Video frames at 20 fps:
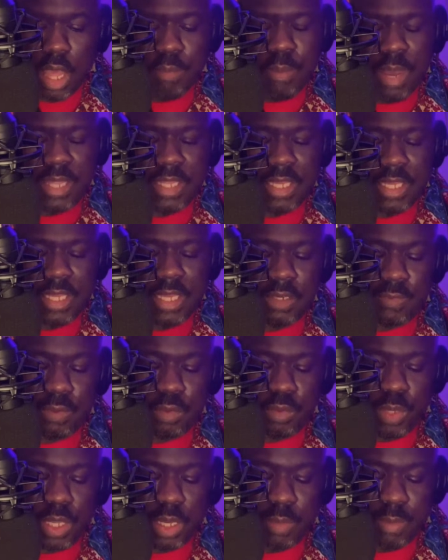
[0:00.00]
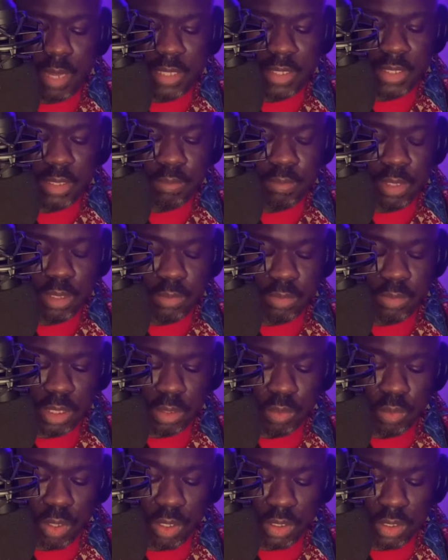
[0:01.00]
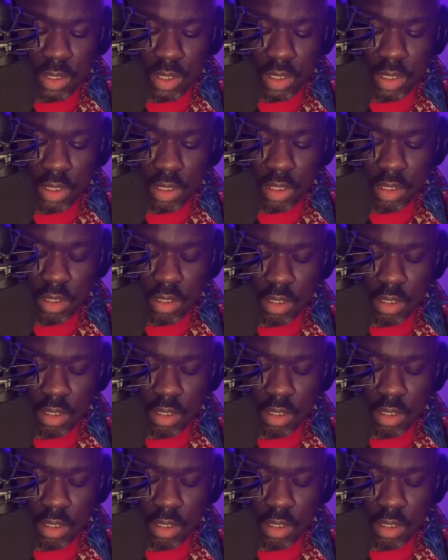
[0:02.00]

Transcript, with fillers: By the end of the week, my symptoms had worsened.